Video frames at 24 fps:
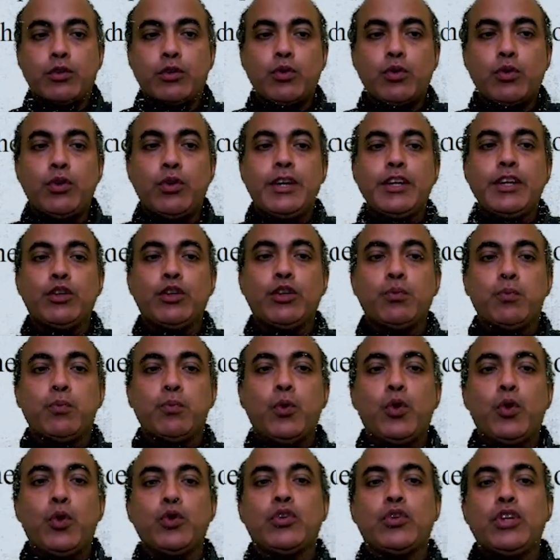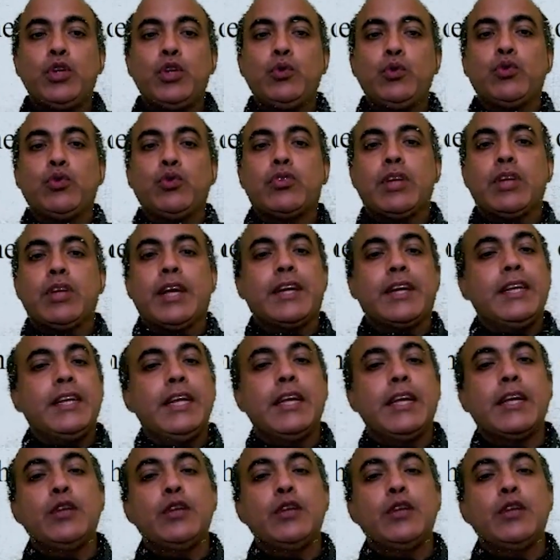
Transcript: it is most used technique in